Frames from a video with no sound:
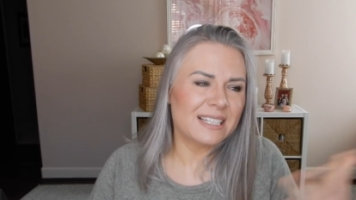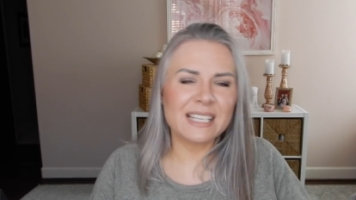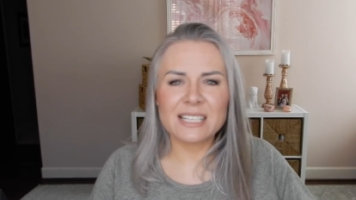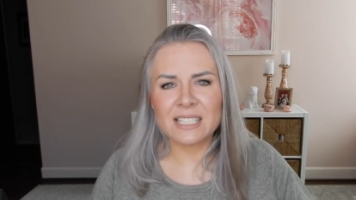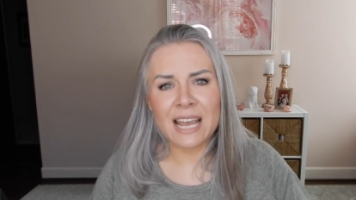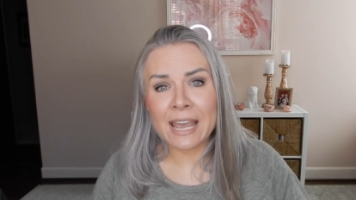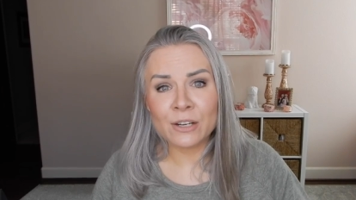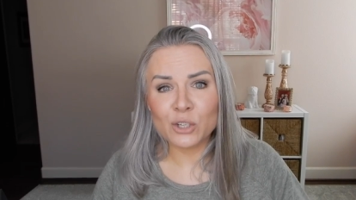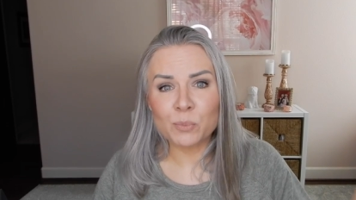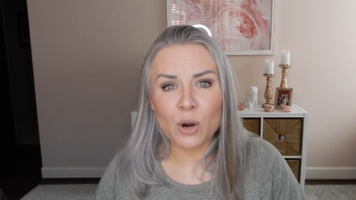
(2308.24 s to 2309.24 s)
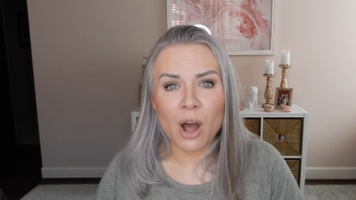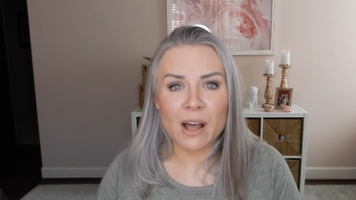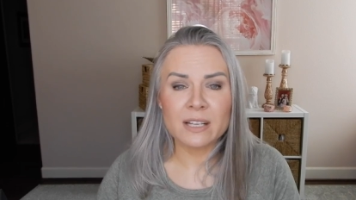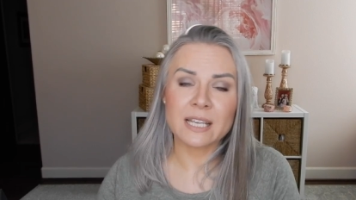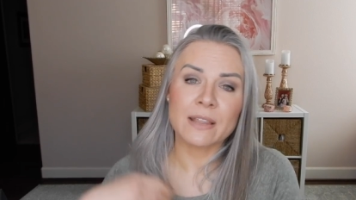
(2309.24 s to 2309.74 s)
six to eight new
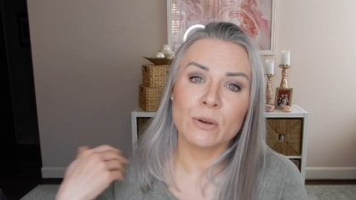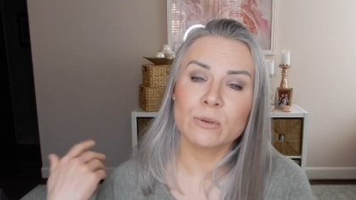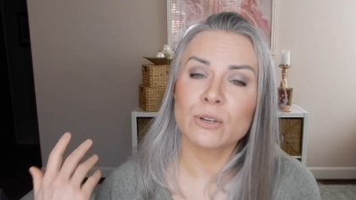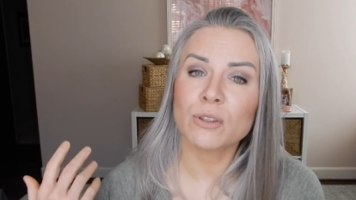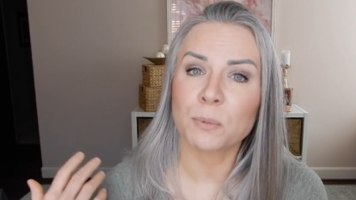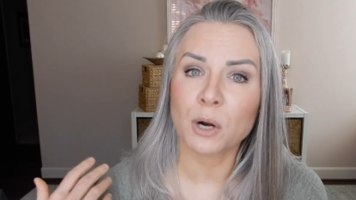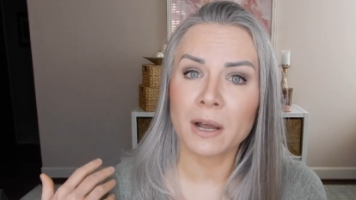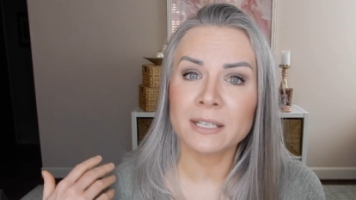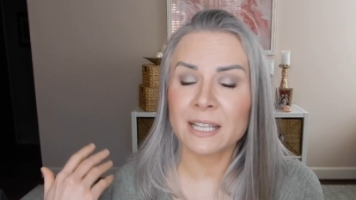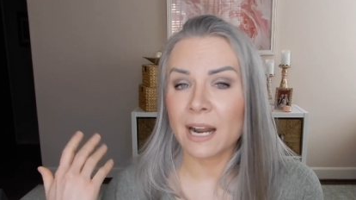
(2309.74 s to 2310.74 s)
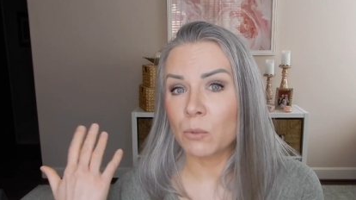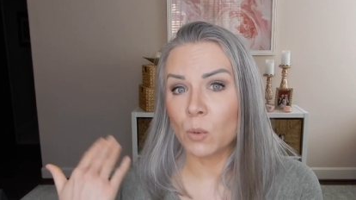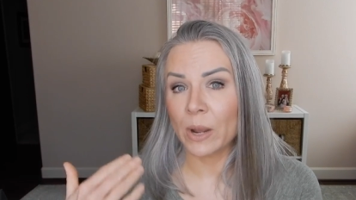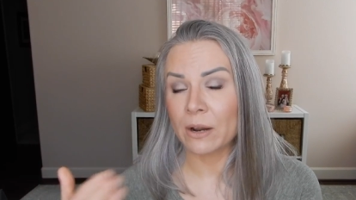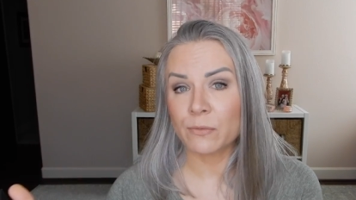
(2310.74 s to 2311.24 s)
bras and those are the bras that I
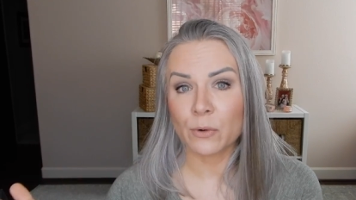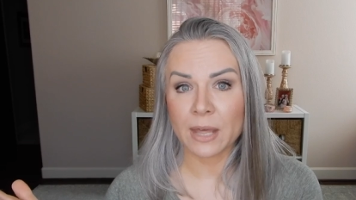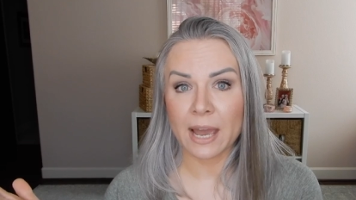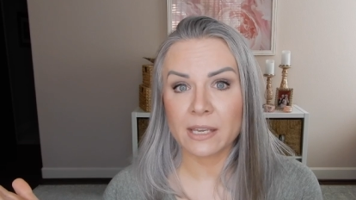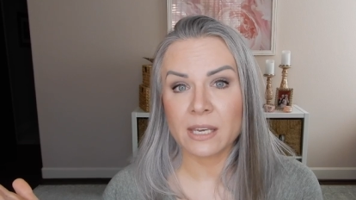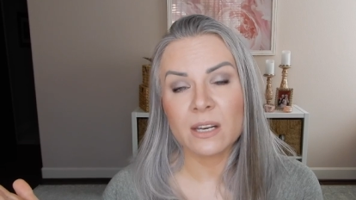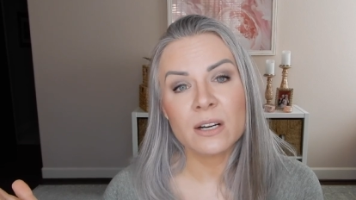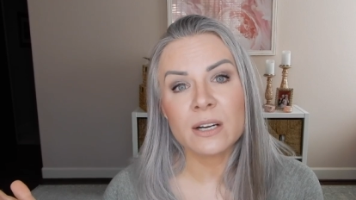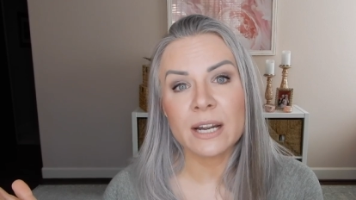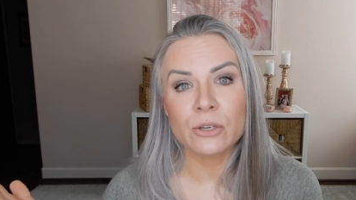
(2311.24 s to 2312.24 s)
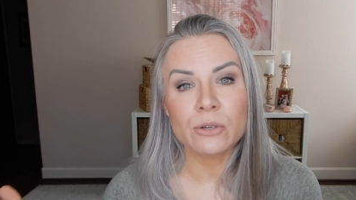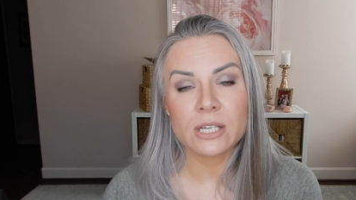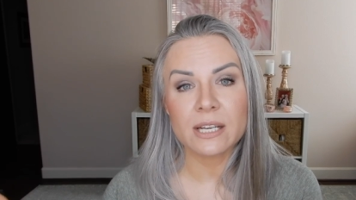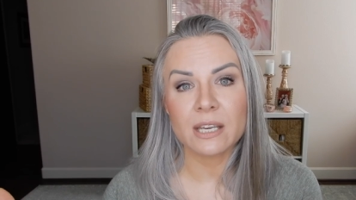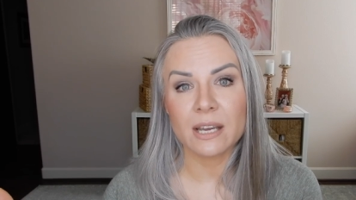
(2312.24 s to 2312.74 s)
will wear for that year and
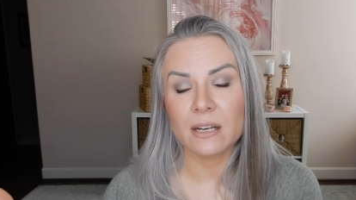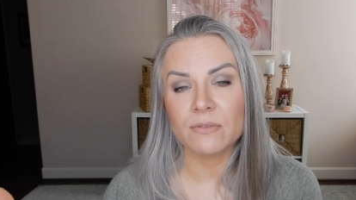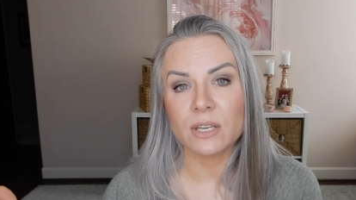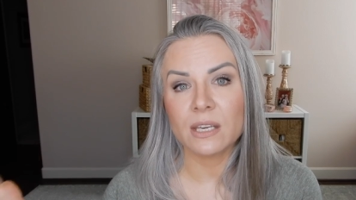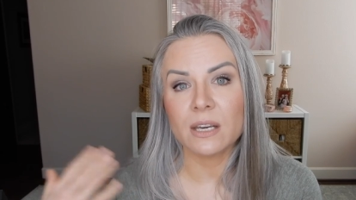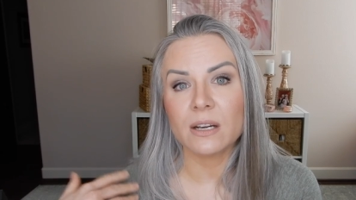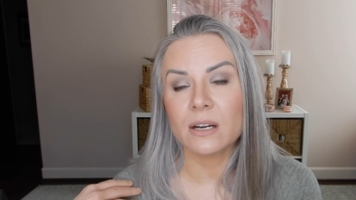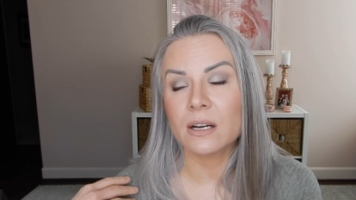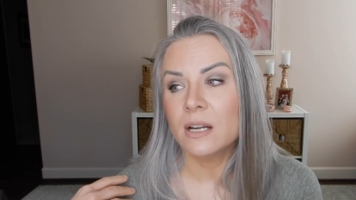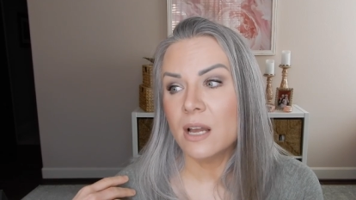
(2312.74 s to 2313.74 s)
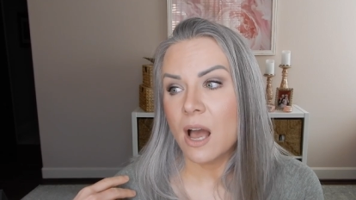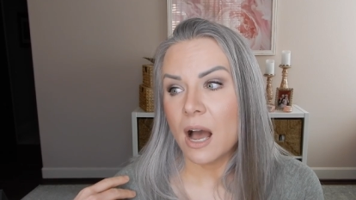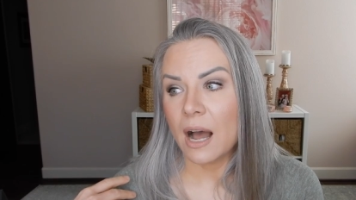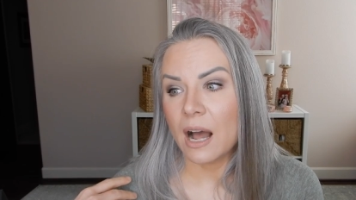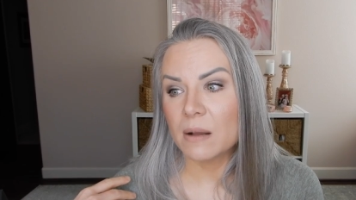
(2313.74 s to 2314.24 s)
usually at the end of the year
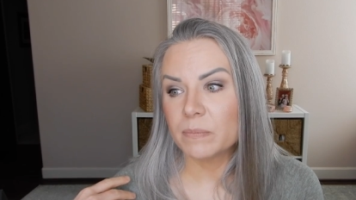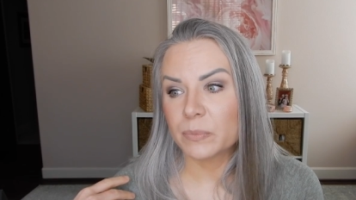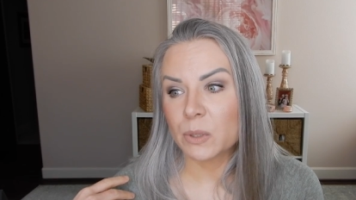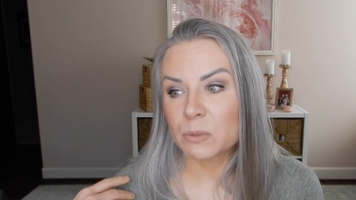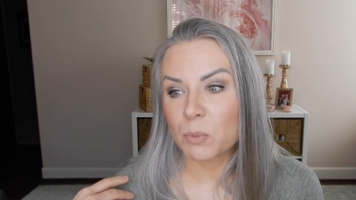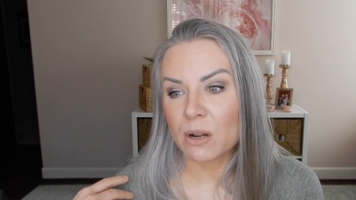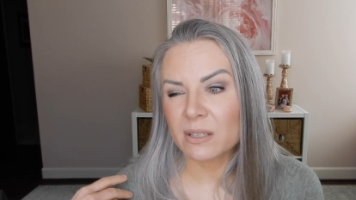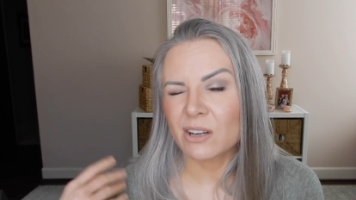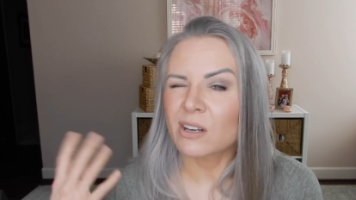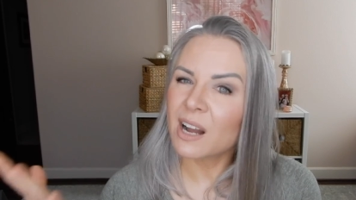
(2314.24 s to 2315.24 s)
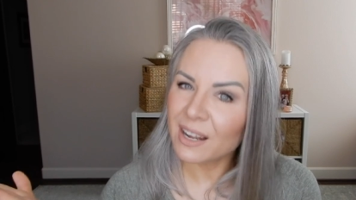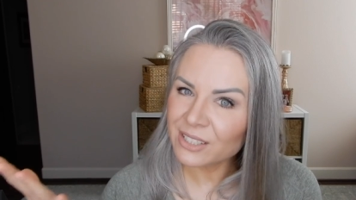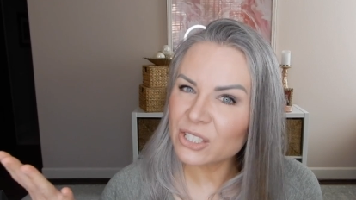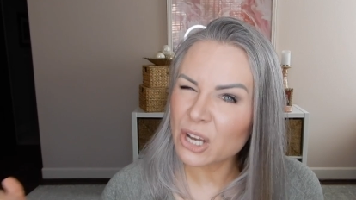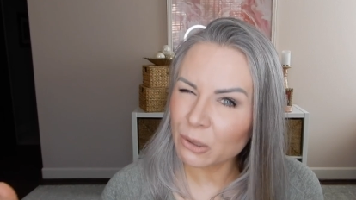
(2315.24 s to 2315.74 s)
um, those bras are
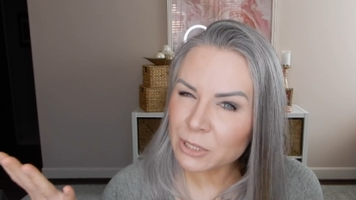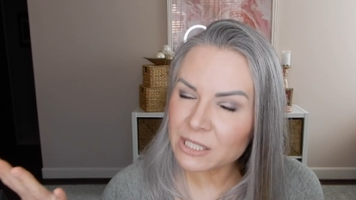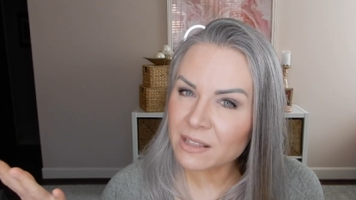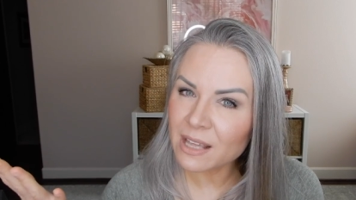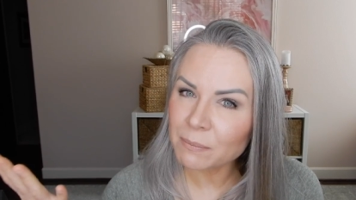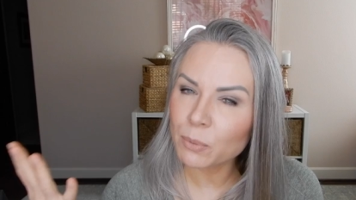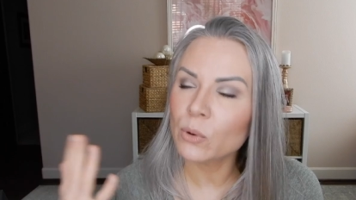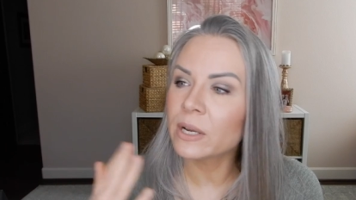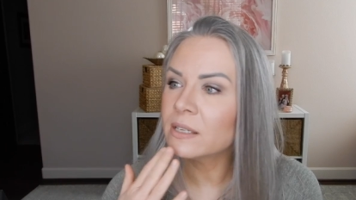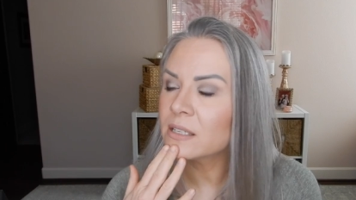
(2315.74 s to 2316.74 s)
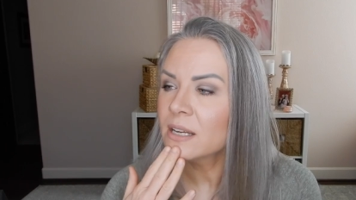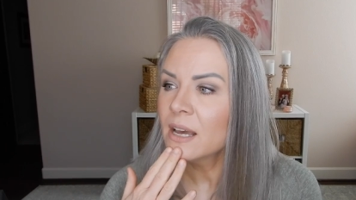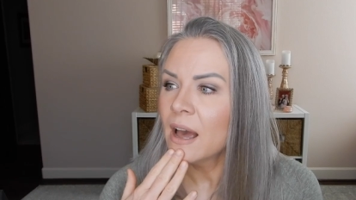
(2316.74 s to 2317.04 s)
kind of toast at that point.